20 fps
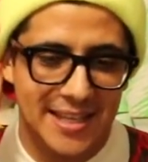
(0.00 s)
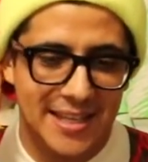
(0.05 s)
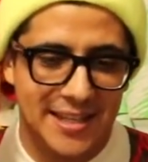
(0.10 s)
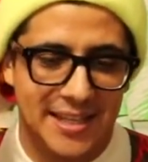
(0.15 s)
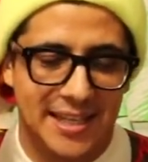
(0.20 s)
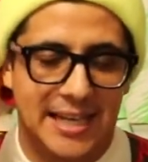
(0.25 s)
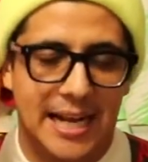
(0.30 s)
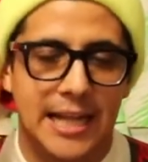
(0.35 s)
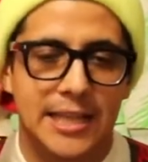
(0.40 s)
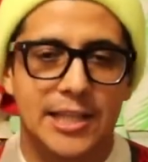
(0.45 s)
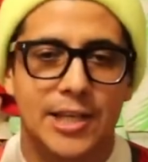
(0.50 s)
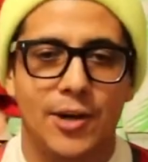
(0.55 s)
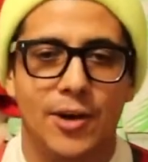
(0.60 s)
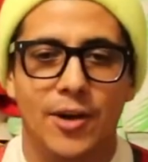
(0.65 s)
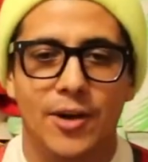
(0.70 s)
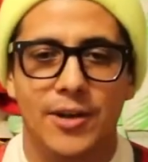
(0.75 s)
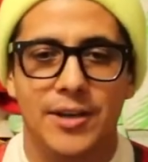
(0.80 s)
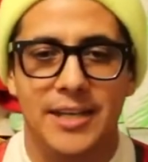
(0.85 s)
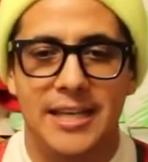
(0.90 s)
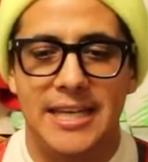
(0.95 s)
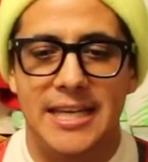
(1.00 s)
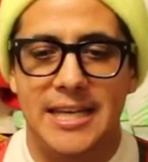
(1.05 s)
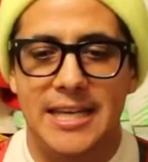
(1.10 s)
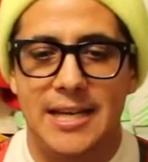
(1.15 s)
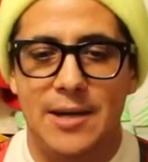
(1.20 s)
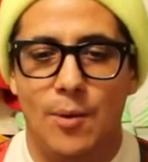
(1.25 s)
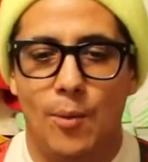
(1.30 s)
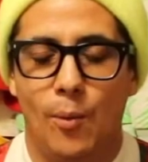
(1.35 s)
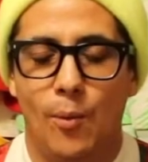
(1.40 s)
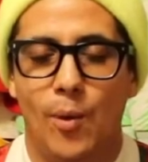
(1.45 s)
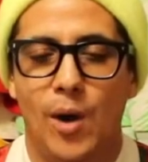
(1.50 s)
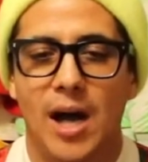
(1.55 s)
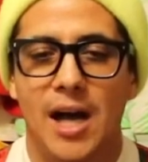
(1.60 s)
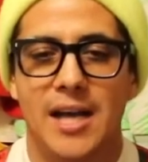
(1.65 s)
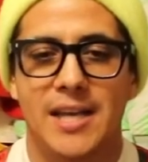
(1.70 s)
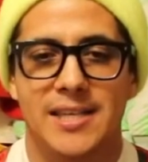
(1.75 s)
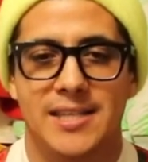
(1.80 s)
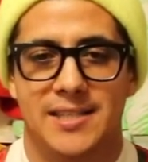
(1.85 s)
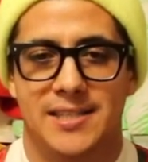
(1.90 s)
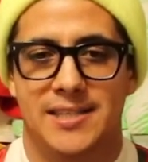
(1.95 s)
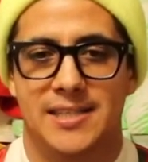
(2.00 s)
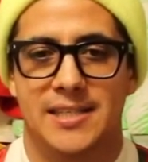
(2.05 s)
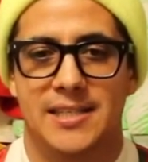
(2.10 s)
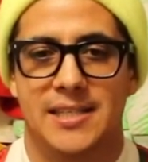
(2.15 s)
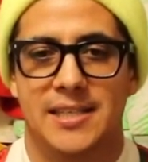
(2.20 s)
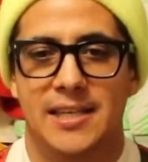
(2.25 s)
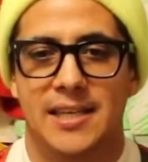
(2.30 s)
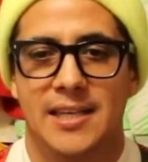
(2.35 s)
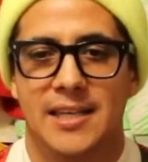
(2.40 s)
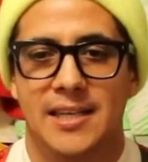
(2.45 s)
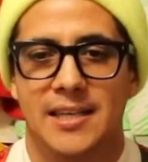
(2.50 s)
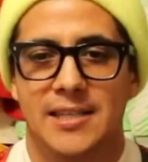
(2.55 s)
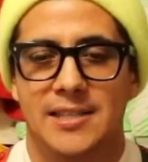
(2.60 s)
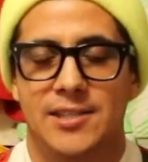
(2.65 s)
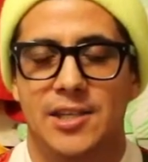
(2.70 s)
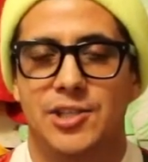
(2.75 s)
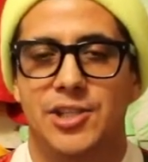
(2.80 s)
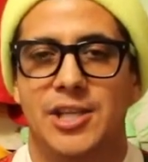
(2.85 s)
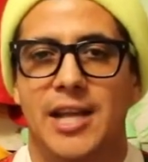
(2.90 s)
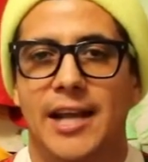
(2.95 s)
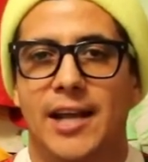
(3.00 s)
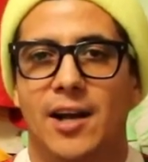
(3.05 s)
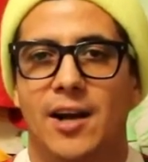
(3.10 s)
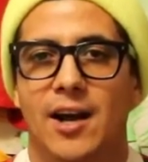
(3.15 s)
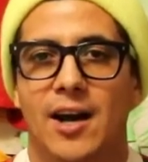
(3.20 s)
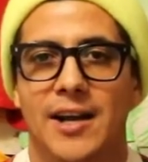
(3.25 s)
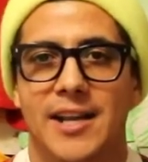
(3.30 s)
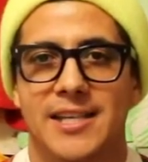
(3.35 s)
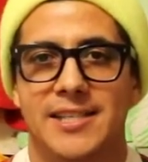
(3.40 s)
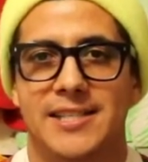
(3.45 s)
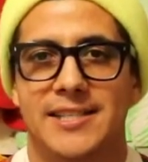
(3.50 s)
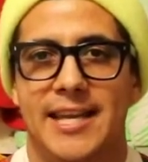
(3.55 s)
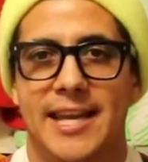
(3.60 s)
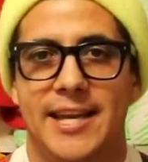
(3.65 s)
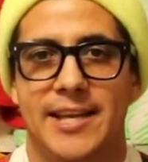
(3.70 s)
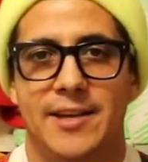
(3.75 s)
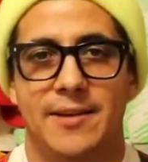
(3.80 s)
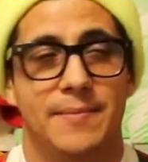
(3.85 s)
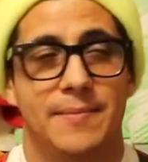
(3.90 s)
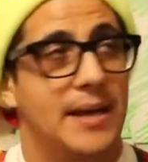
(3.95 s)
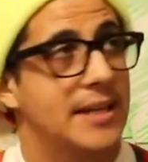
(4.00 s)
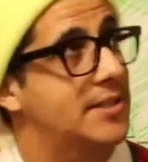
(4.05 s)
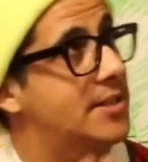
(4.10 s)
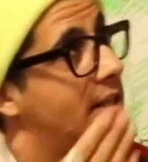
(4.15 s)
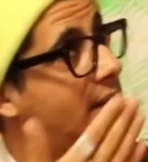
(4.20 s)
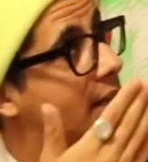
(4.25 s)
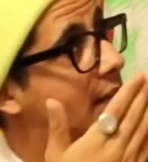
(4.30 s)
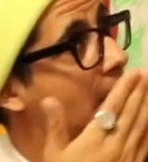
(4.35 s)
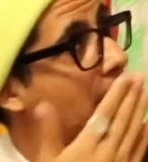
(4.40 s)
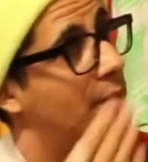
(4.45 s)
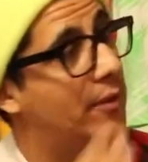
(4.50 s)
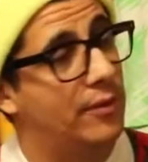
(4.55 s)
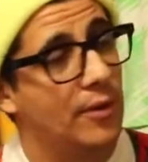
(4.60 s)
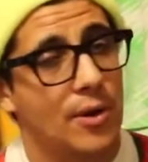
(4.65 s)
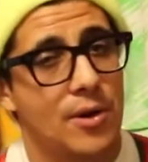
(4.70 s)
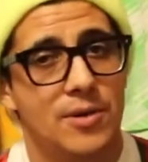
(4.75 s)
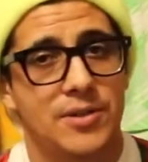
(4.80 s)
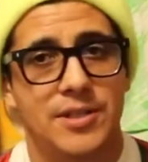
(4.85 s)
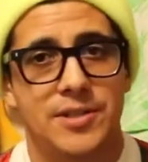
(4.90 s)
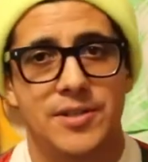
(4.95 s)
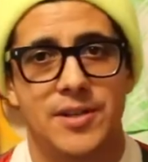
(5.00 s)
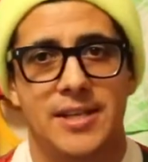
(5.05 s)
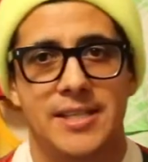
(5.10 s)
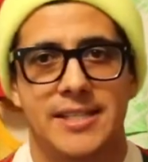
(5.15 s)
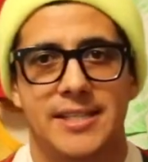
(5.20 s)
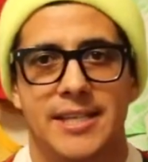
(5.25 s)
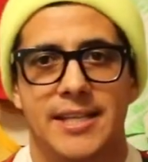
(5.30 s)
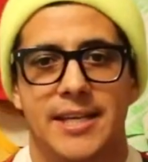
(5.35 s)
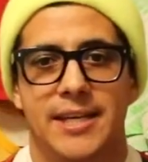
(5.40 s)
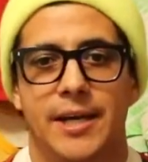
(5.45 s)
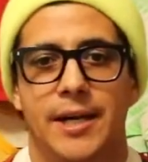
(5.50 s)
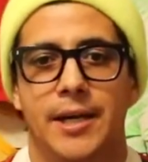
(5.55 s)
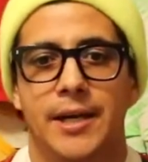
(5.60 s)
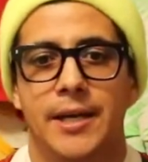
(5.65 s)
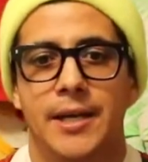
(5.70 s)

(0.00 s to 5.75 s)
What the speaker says: The Calderon was such an iconic stadium. I took a couple photos, as you can see here.